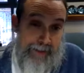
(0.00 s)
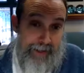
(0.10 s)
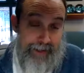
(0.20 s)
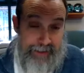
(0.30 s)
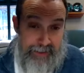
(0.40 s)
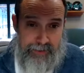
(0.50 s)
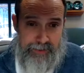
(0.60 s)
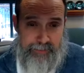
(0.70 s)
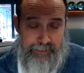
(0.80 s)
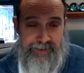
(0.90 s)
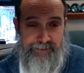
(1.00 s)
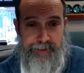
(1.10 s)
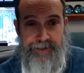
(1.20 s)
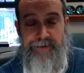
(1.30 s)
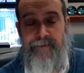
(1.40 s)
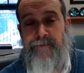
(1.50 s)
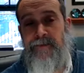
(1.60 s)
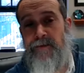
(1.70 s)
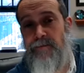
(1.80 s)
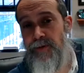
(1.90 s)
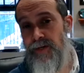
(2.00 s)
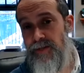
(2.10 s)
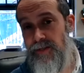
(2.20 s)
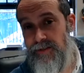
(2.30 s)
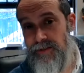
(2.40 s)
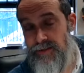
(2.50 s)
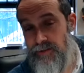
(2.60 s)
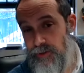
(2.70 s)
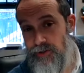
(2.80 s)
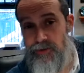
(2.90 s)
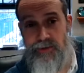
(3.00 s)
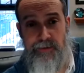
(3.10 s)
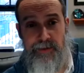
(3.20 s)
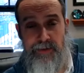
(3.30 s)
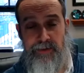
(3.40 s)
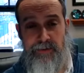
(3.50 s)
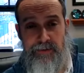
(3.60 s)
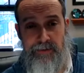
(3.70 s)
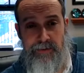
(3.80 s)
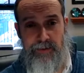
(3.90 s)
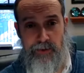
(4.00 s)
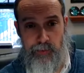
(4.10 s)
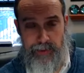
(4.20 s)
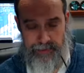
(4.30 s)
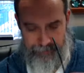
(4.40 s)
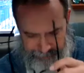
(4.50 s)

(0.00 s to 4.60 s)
can't eat those birds of prey, but at, at least we can use them in a, in a, in a good way.